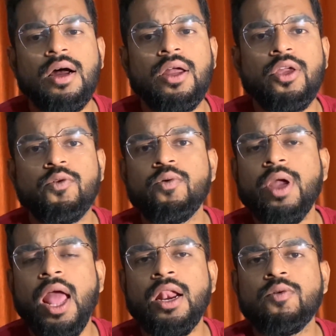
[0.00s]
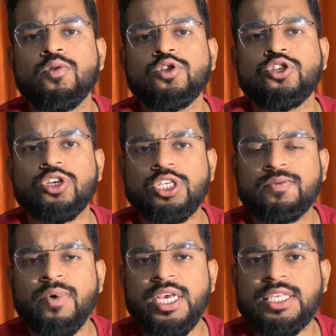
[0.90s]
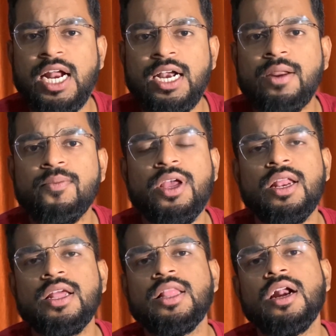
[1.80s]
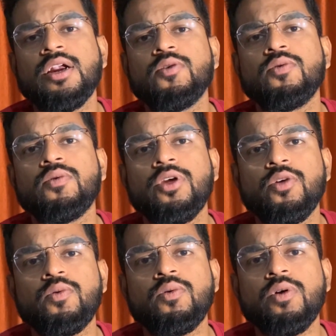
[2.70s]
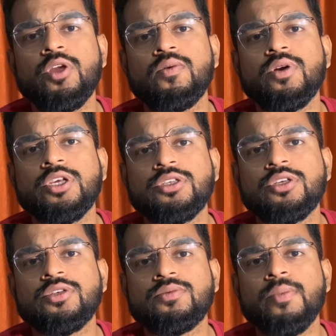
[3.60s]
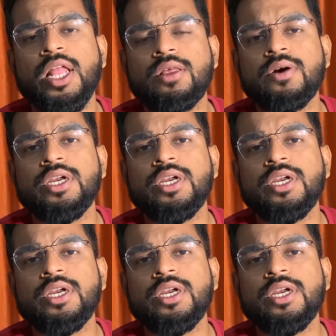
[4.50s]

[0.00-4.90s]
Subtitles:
you can justify scientifically that your research method